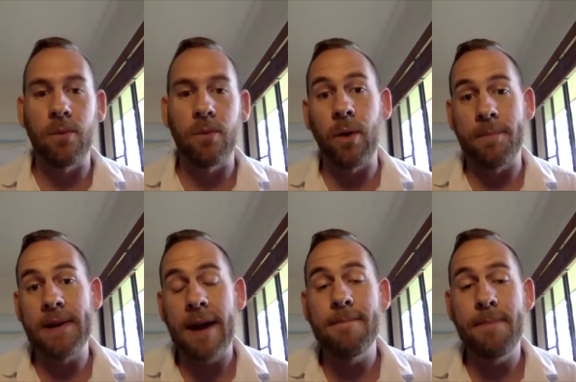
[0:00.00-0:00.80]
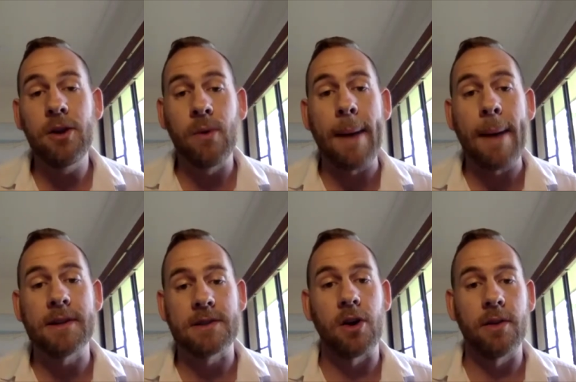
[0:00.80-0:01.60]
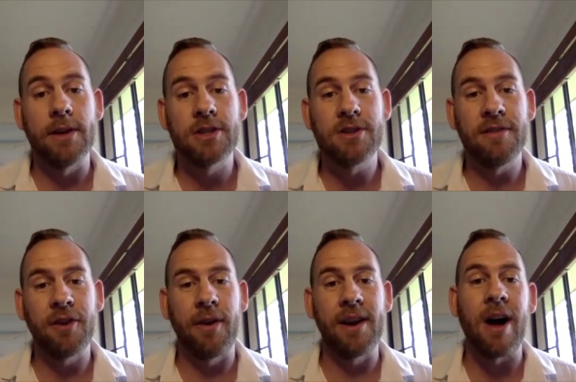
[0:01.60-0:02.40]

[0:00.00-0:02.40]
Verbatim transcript: what became BU Happiness College of going,